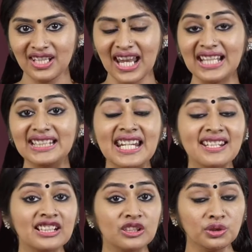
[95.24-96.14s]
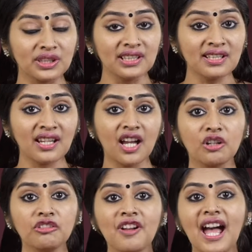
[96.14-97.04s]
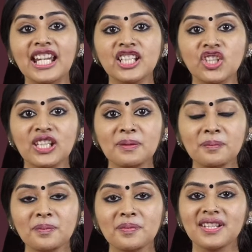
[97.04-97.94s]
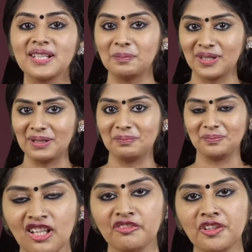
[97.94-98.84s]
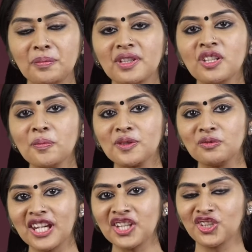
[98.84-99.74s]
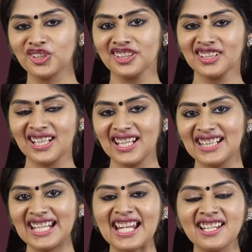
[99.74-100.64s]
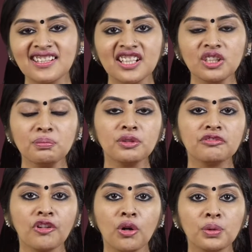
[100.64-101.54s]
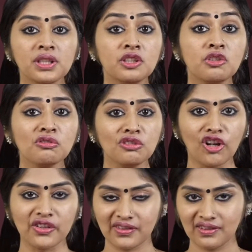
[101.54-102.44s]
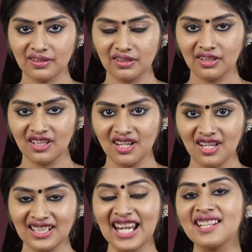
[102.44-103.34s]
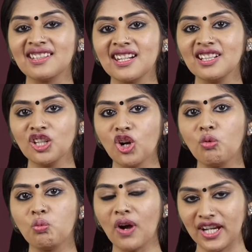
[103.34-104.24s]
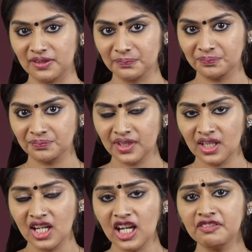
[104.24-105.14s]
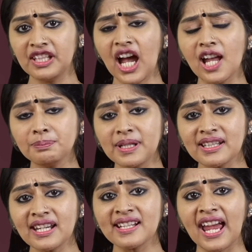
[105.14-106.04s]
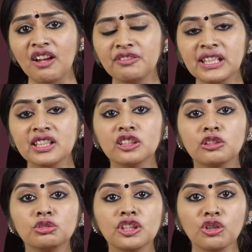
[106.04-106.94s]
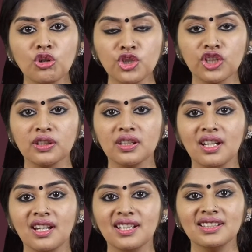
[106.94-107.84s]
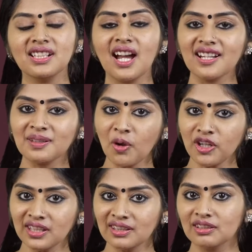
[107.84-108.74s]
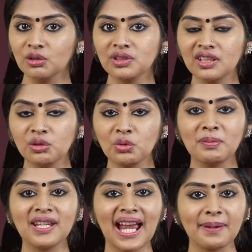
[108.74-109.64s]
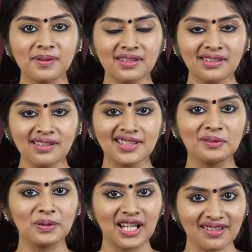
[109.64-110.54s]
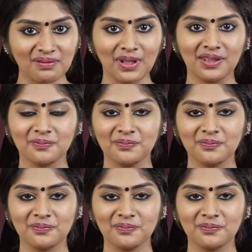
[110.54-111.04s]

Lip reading: And these agglutinins are of IgM subtype. From this observation, Landsteiner put forward the 2 laws. Landsteiner law 1. If the RBC is having an agglutinogen, the corresponding agglutinin will be absent in plasma.